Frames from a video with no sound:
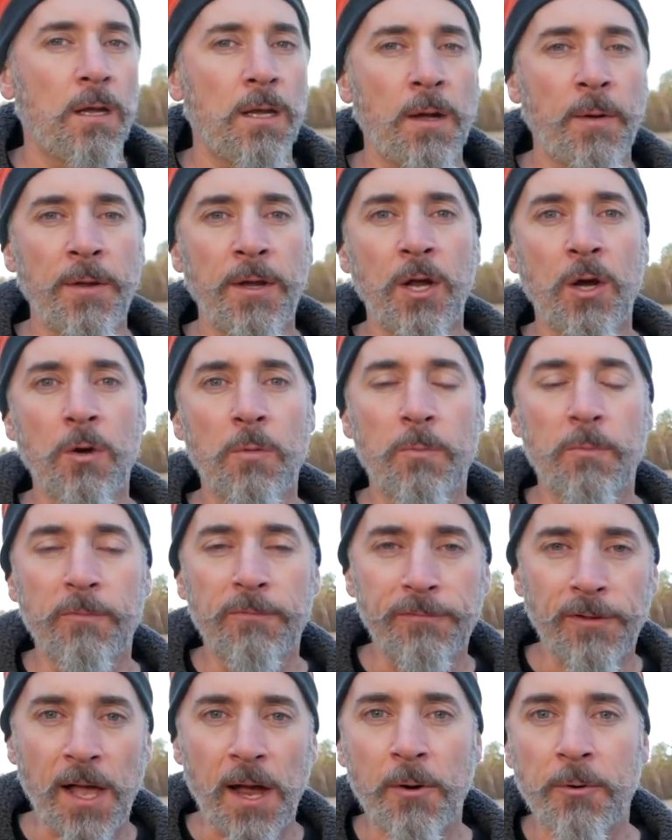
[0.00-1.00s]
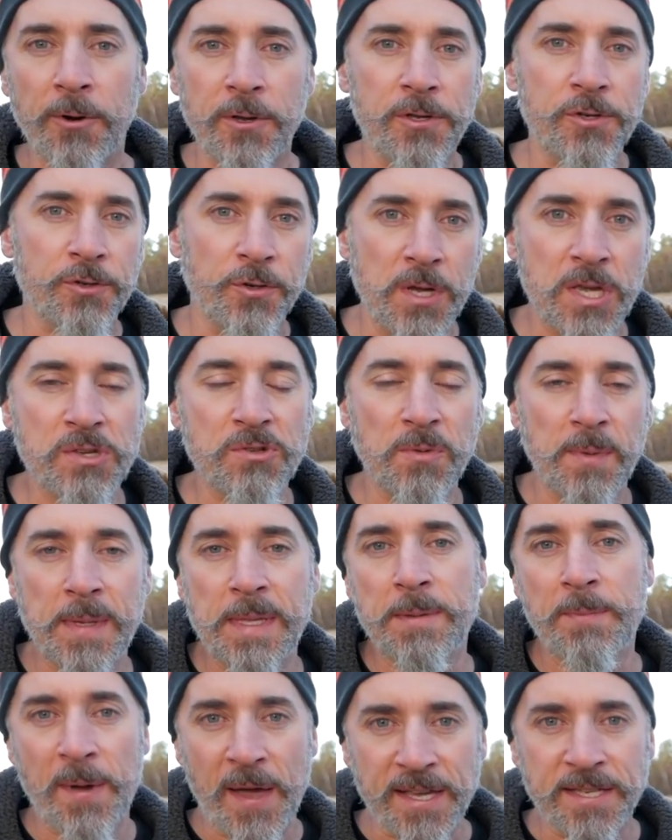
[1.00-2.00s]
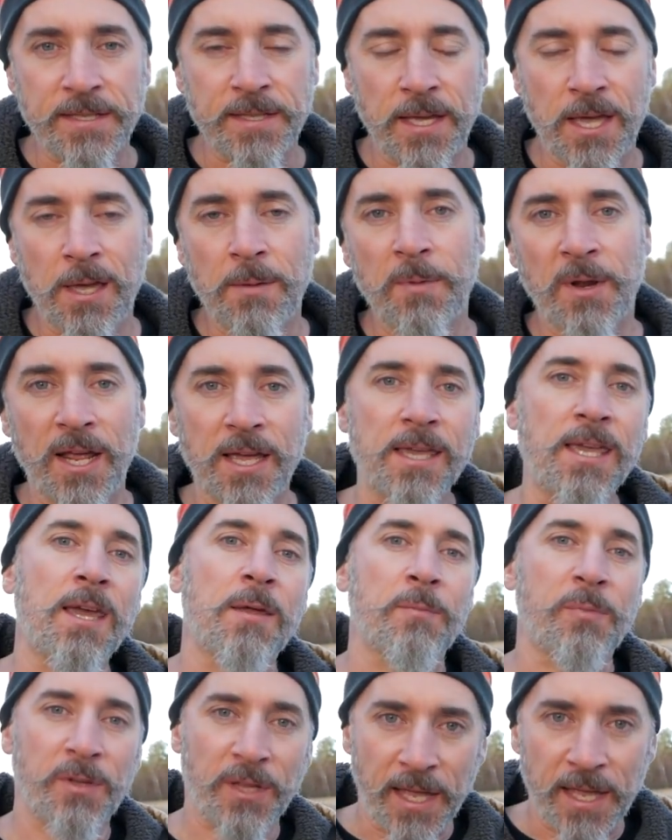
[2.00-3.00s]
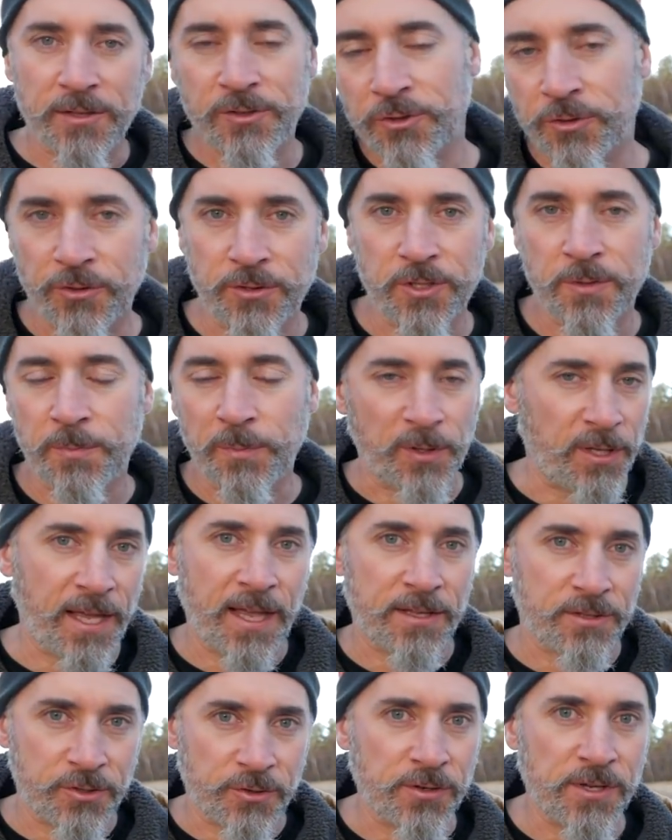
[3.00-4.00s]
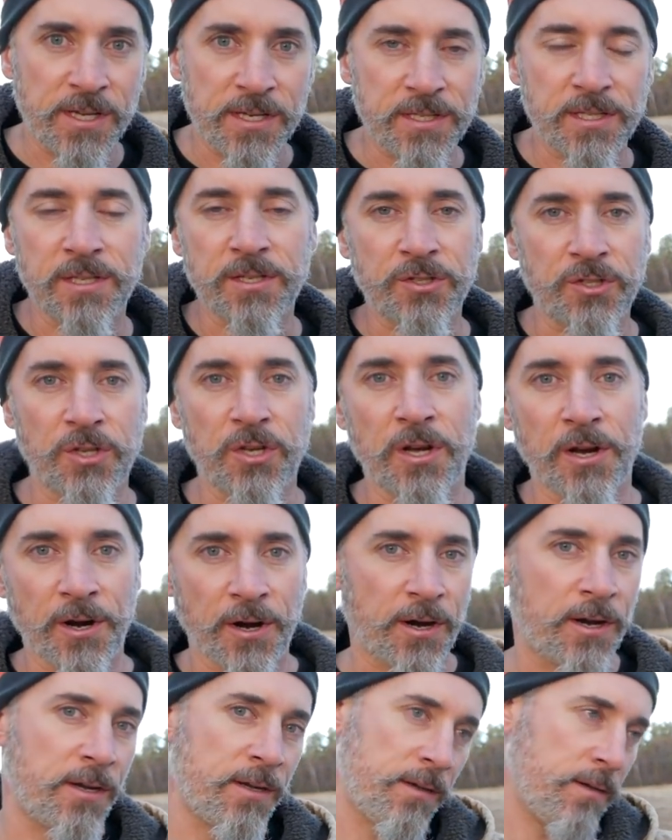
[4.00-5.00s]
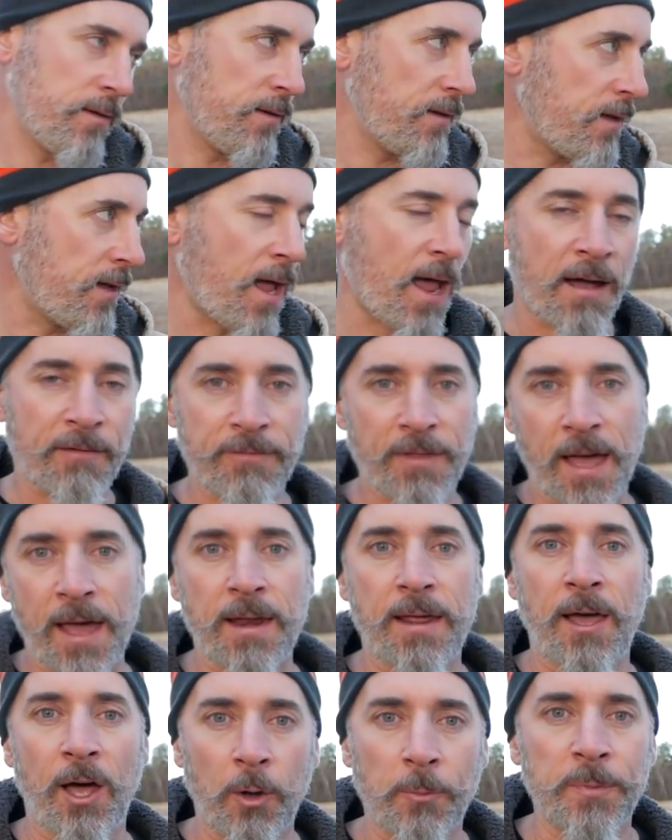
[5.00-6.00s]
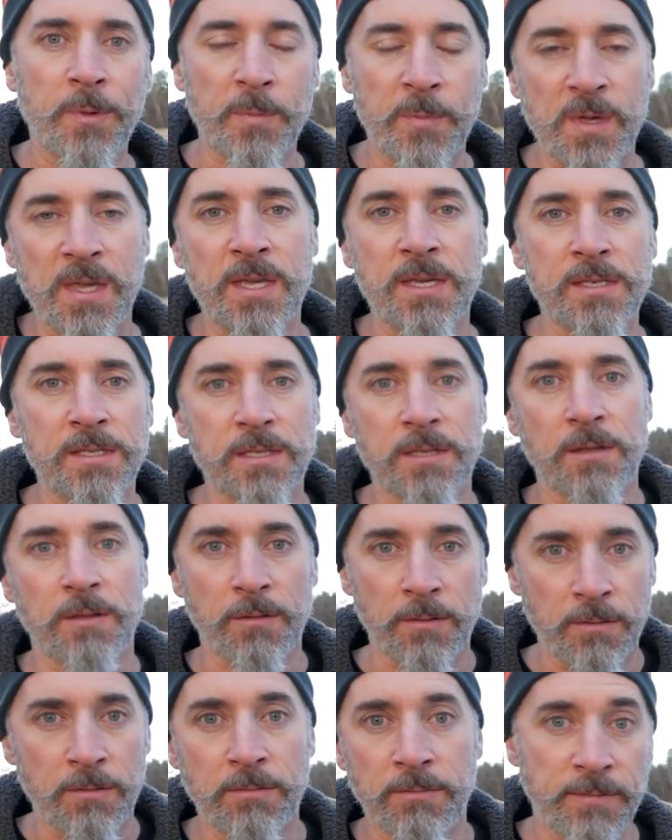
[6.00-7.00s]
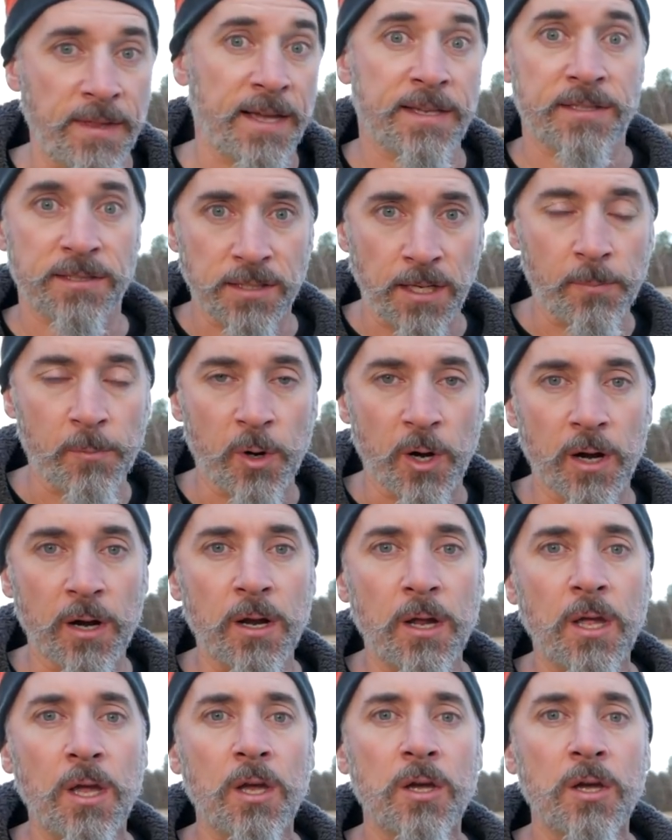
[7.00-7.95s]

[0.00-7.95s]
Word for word: Now I know flowering trees would be the best thing, but I can't plant just plant trees this year and have that help the bees next summer.